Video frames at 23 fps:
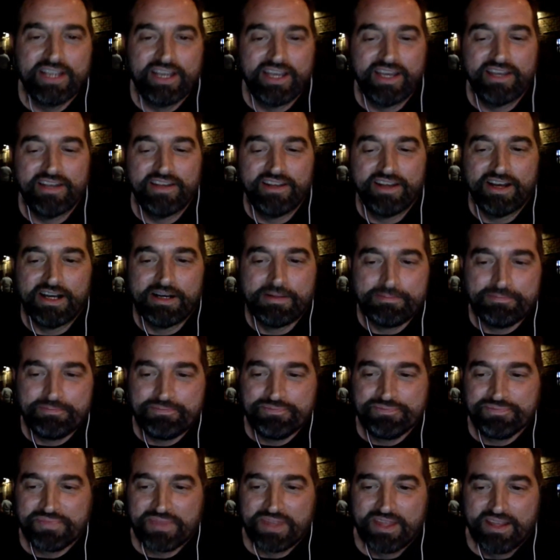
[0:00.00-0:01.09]
And um,
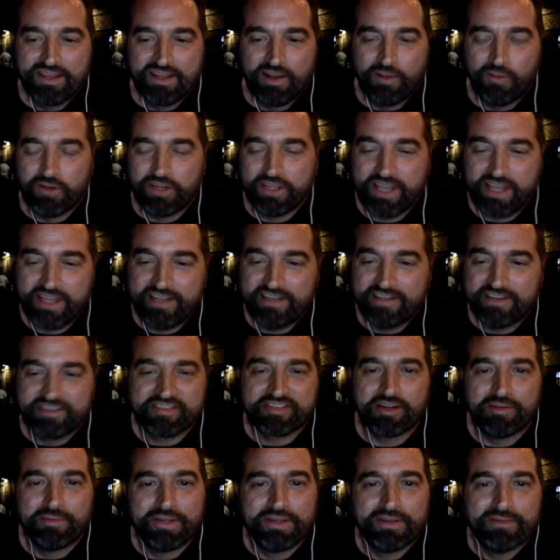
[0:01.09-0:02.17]
I want to get into
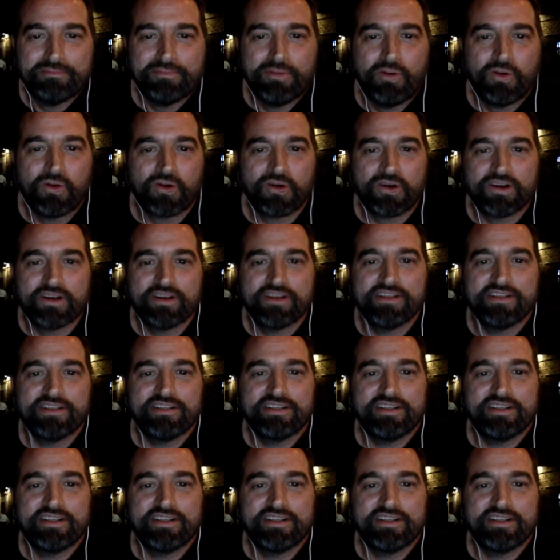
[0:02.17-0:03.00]
some of the more,